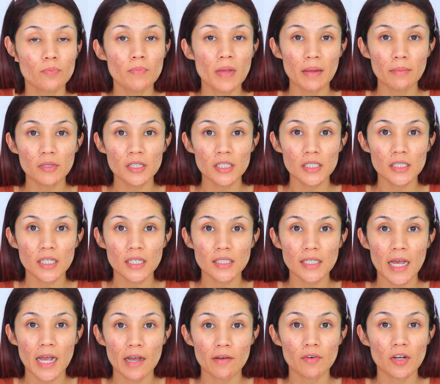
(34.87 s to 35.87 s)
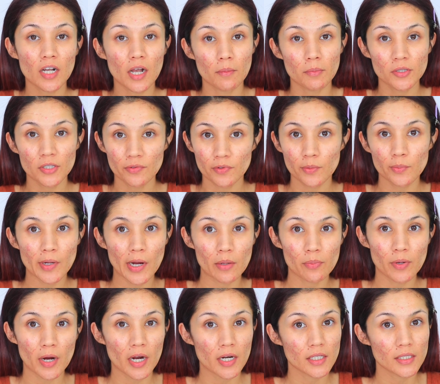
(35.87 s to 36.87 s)
Maybelline does have a couple different brow
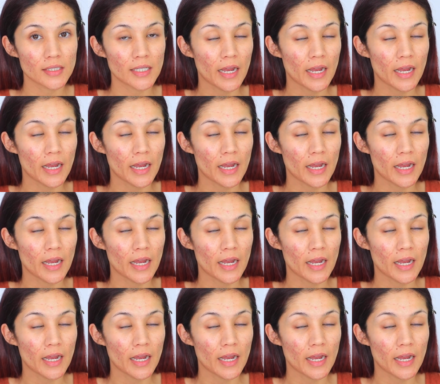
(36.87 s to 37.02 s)
products.